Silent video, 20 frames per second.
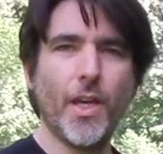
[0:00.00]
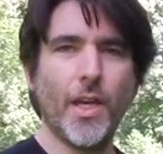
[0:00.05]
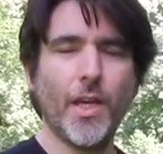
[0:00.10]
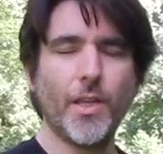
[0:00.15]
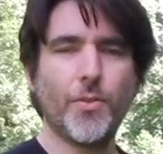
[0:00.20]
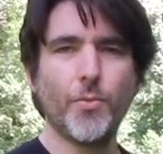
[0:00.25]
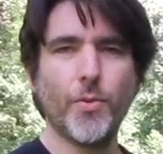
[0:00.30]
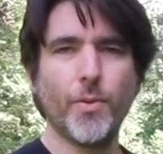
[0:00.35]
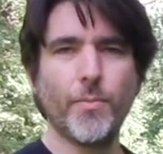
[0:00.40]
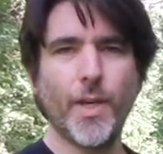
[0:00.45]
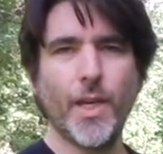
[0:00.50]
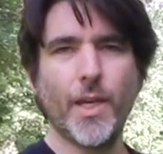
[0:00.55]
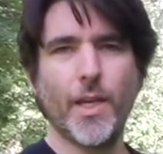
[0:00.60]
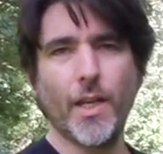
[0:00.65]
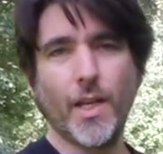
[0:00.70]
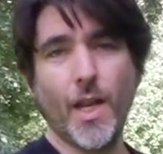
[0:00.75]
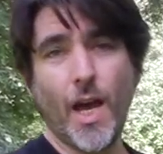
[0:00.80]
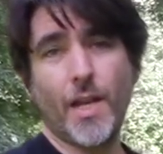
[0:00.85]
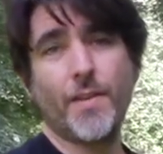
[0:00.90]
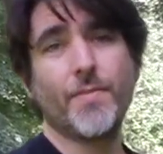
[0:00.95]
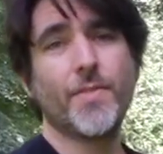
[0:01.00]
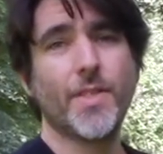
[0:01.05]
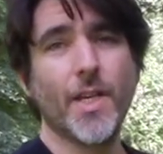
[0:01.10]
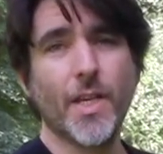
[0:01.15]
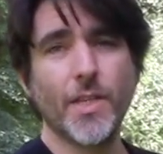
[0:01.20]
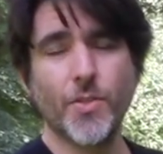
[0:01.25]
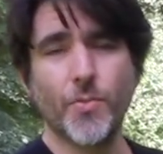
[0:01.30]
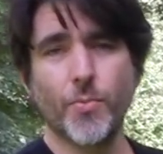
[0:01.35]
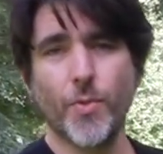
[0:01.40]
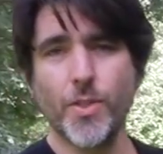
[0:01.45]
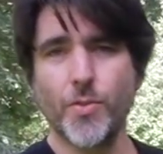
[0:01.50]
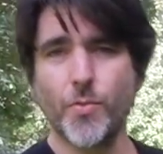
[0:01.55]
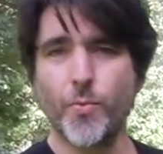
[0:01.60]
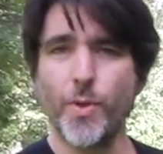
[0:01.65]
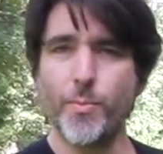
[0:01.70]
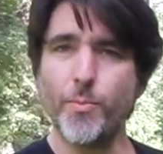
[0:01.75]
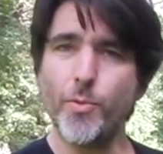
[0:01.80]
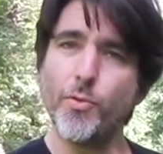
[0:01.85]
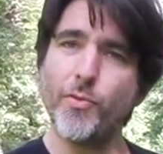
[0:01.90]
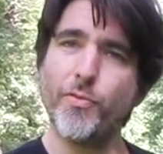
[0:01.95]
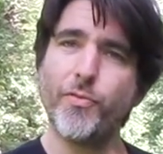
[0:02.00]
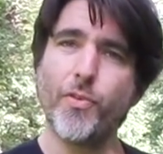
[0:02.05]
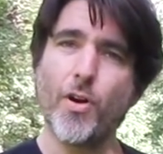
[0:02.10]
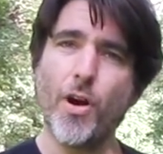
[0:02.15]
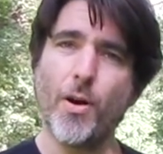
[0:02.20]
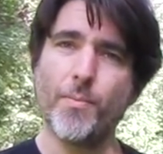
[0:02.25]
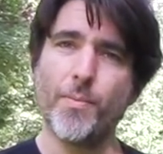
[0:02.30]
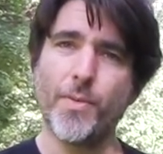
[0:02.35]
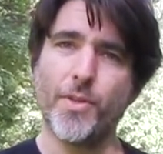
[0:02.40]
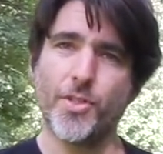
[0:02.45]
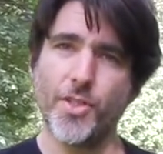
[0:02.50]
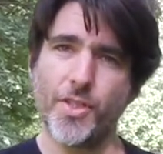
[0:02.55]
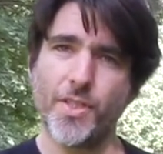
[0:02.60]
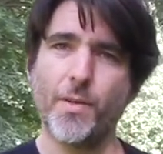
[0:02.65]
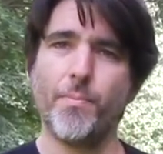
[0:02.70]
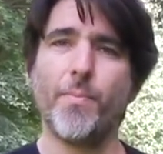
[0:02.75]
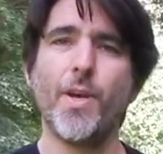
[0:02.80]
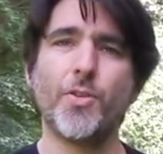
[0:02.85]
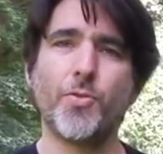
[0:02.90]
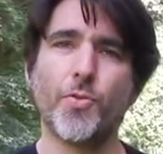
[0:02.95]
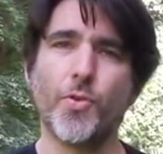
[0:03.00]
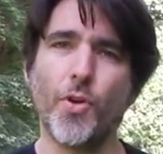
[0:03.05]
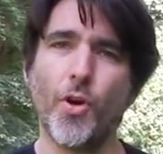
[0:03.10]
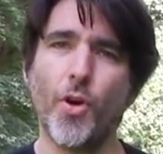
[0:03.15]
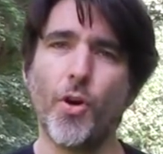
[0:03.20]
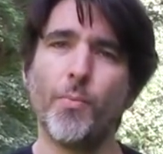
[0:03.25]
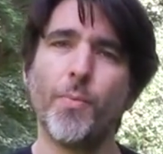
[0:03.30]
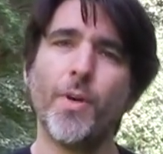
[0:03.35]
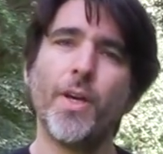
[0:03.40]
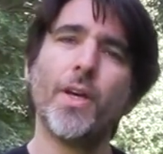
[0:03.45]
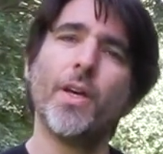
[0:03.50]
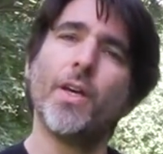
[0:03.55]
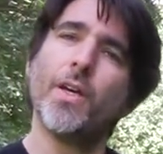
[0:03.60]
It will make a lot of sense once we move from just a metronome